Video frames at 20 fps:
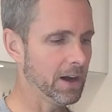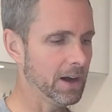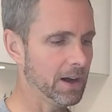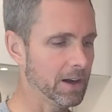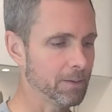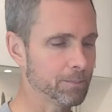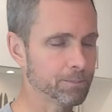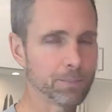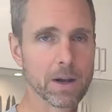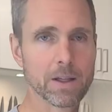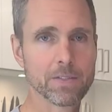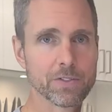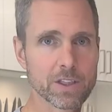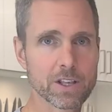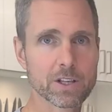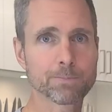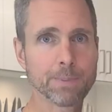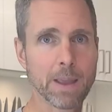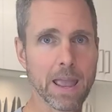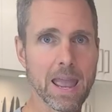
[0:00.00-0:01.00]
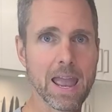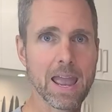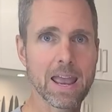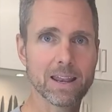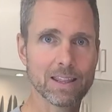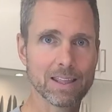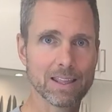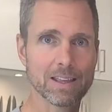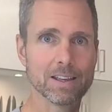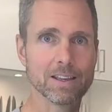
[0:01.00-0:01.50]
Uh, but this
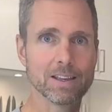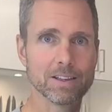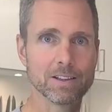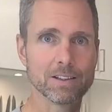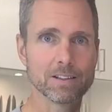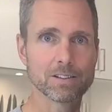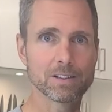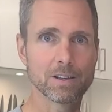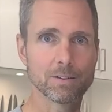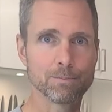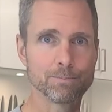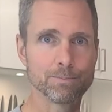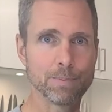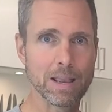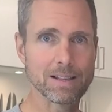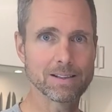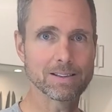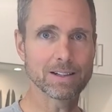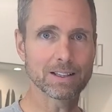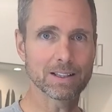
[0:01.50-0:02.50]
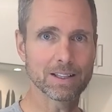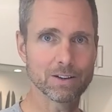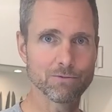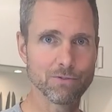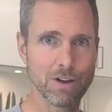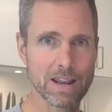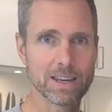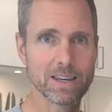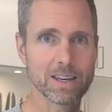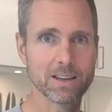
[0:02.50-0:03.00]
pan is basically
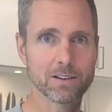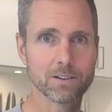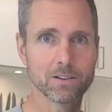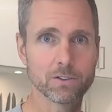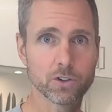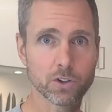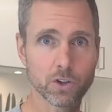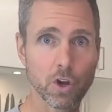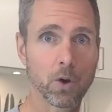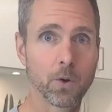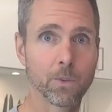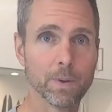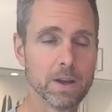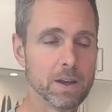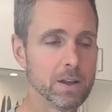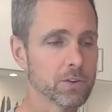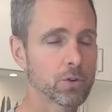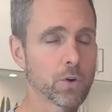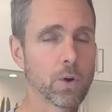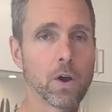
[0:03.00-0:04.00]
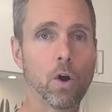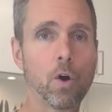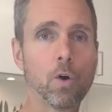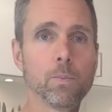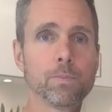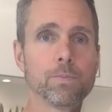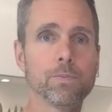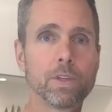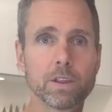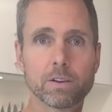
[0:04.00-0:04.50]
ready to go. So I
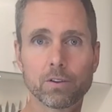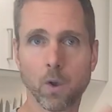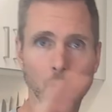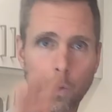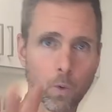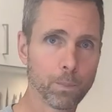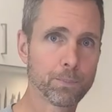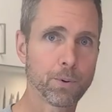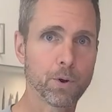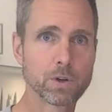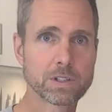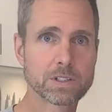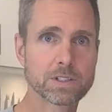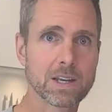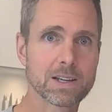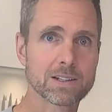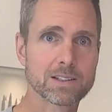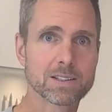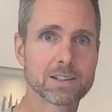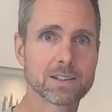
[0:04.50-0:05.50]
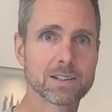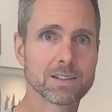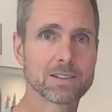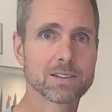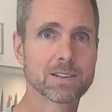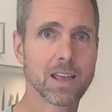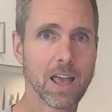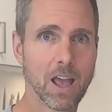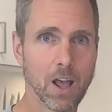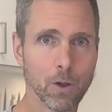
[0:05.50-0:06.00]
hope this whole process
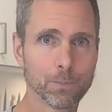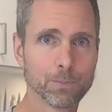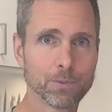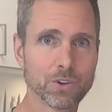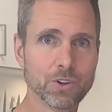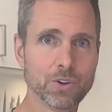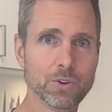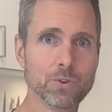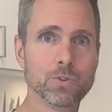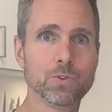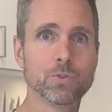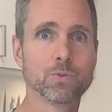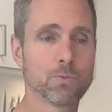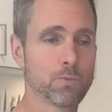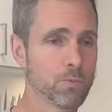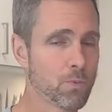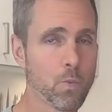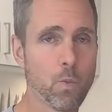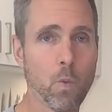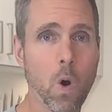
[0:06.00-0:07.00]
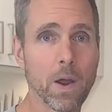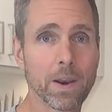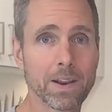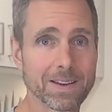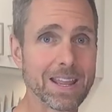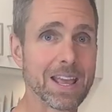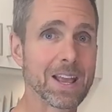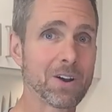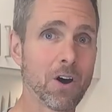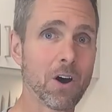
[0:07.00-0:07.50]
has helped you want
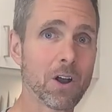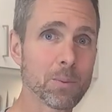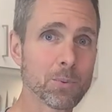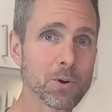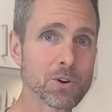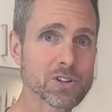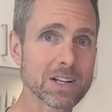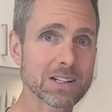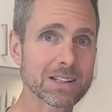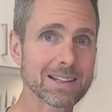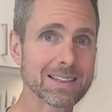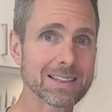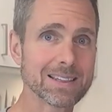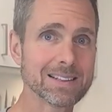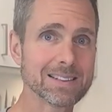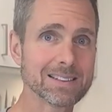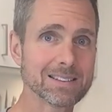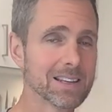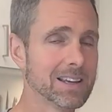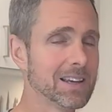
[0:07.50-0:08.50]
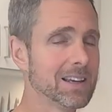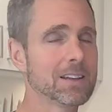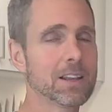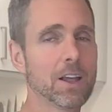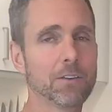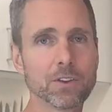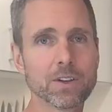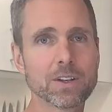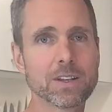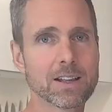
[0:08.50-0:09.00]
to take on a project like this.
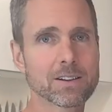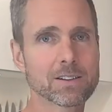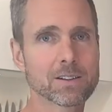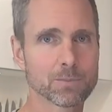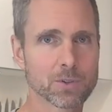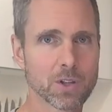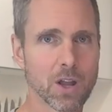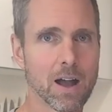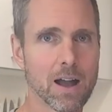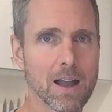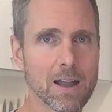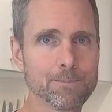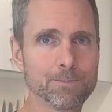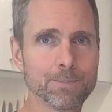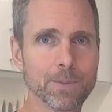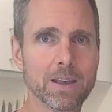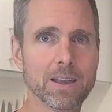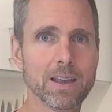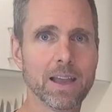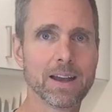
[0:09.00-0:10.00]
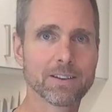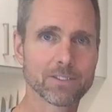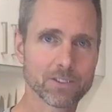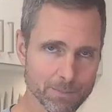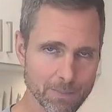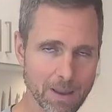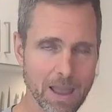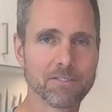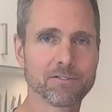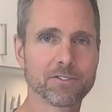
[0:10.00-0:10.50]
Definitely takes some time and
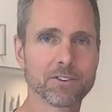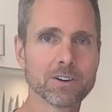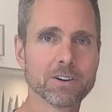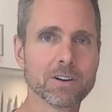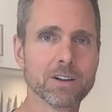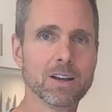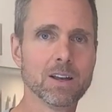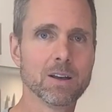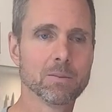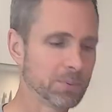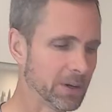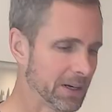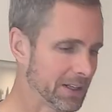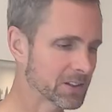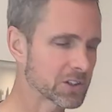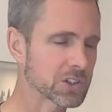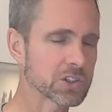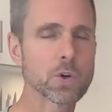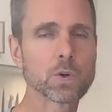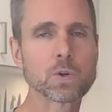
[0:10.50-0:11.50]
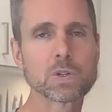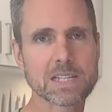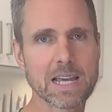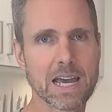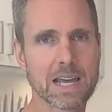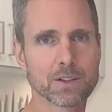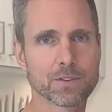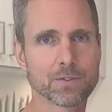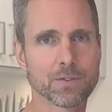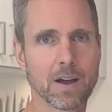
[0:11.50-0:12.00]
some effort, but it's so
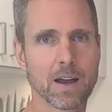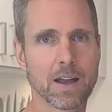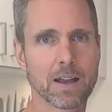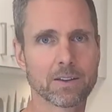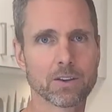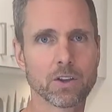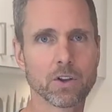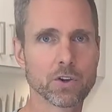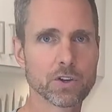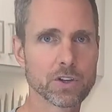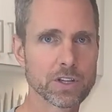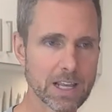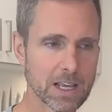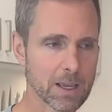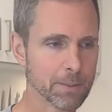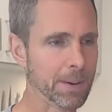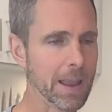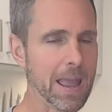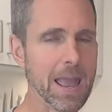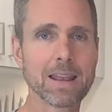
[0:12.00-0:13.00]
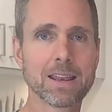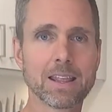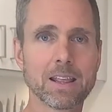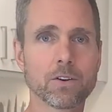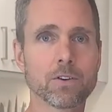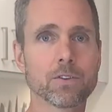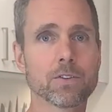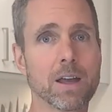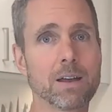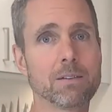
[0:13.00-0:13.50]
satisfying. You know, you take a pan
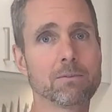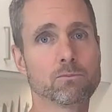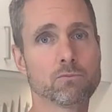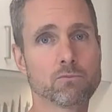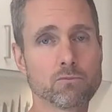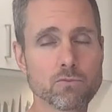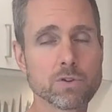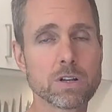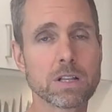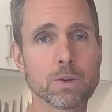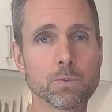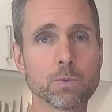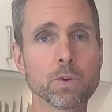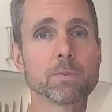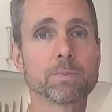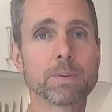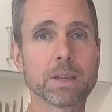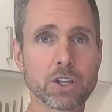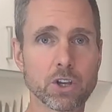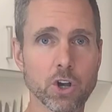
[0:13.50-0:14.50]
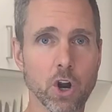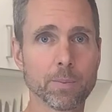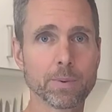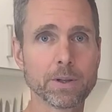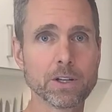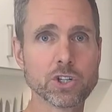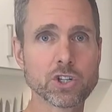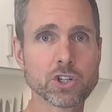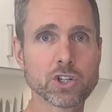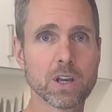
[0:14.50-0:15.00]
here that really would have been
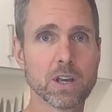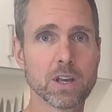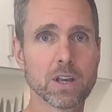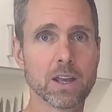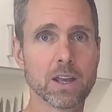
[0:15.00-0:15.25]
garbage,